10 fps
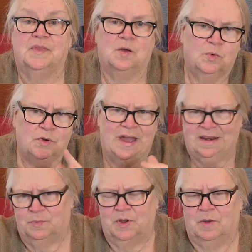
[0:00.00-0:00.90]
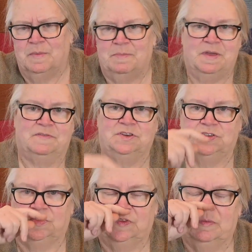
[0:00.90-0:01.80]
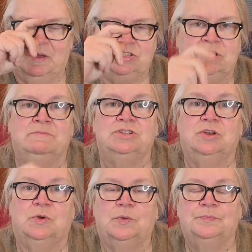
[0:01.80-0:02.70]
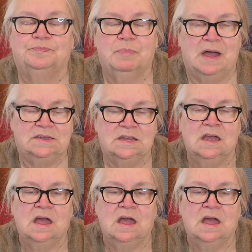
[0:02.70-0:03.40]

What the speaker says: or anywhere, maybe even just to smudge him too, but